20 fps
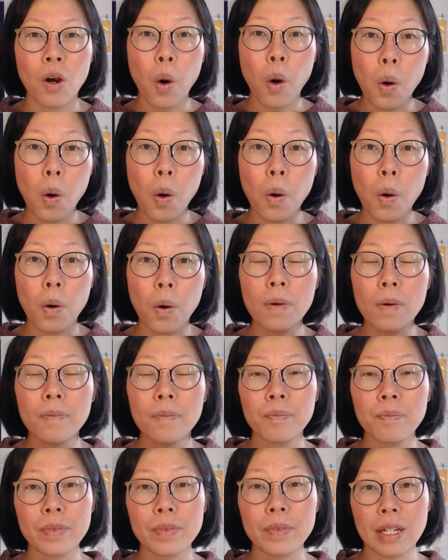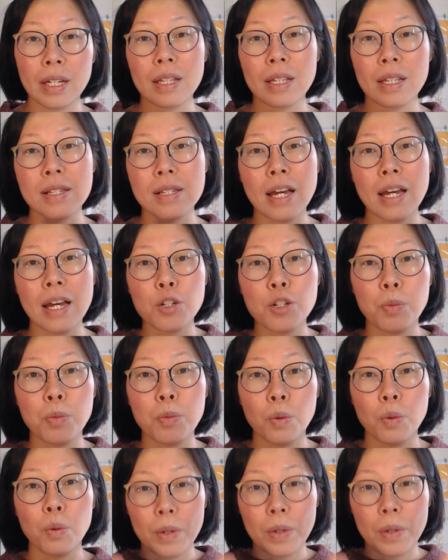Or get a
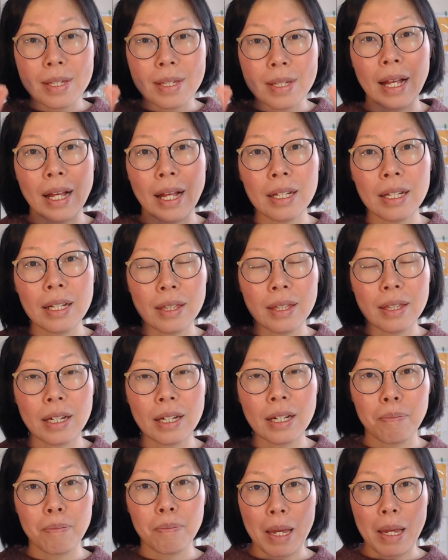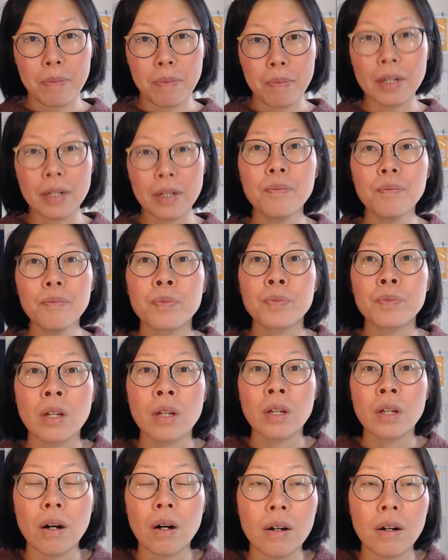sketchbook with slightly thicker paper
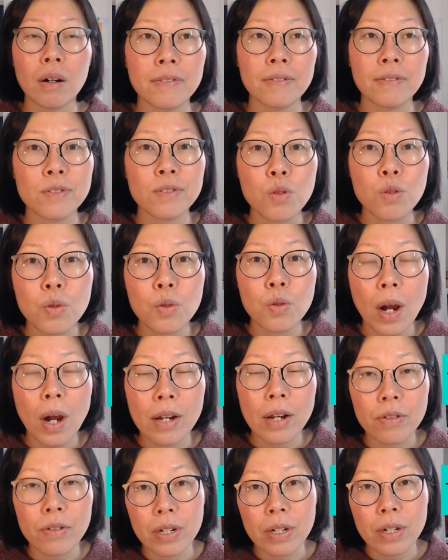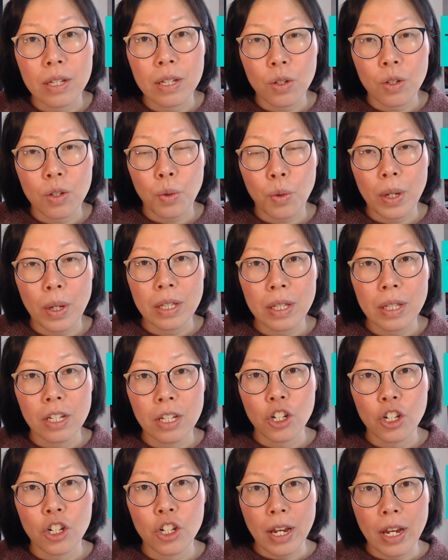of 220
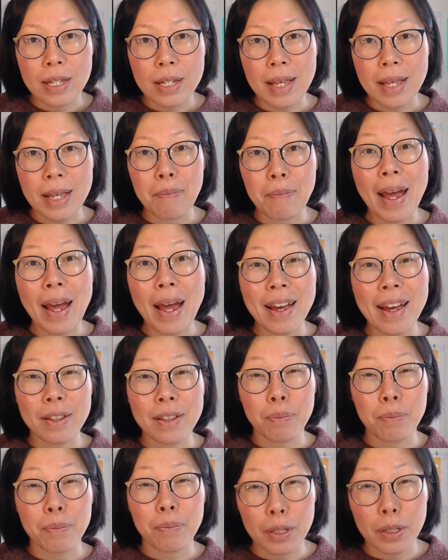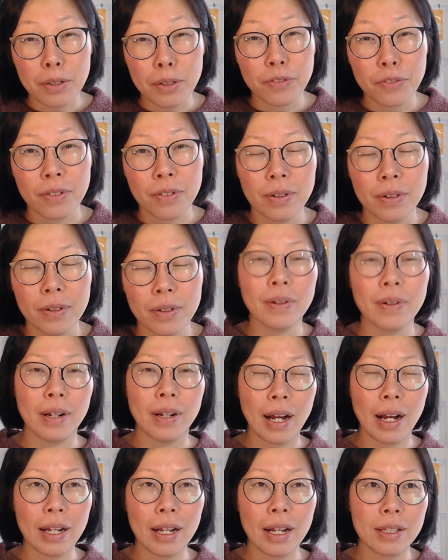GSM and above,
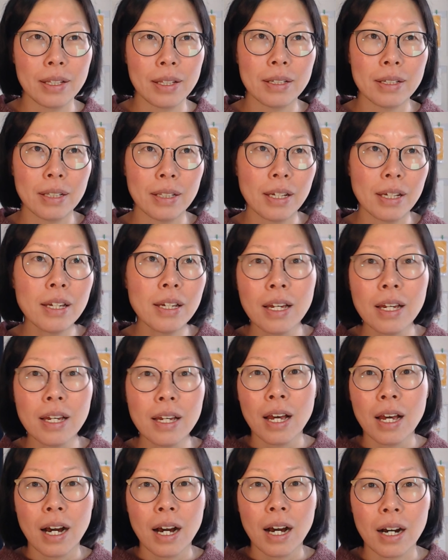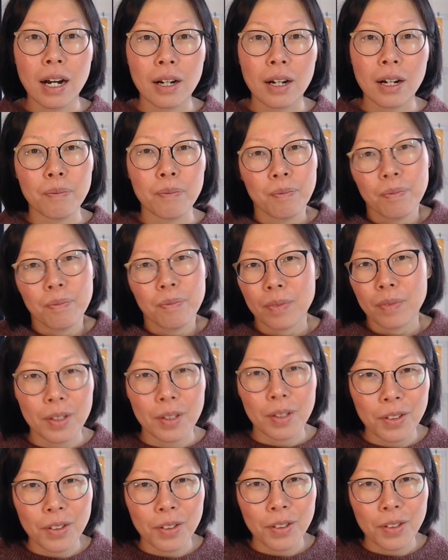ideally.
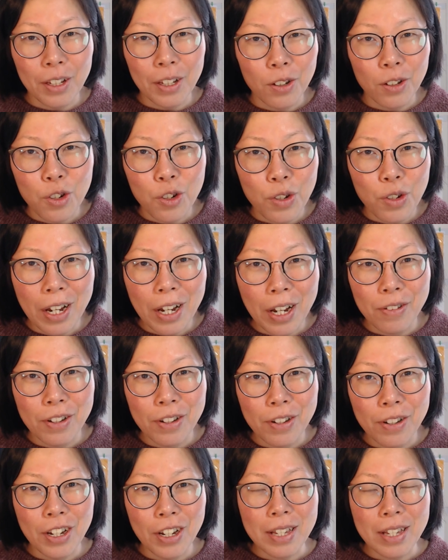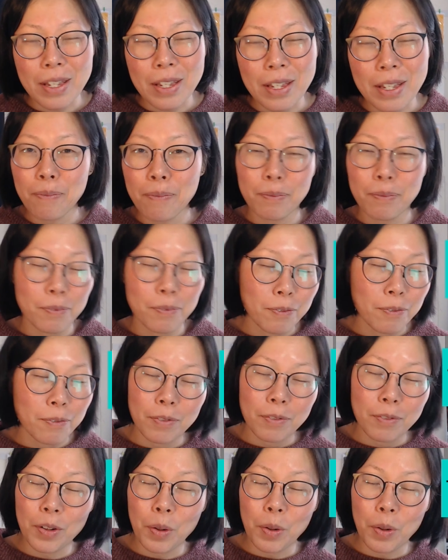You like your 300 GSM,
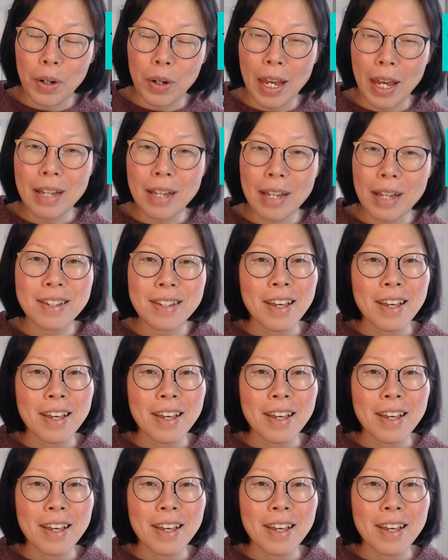go ahead.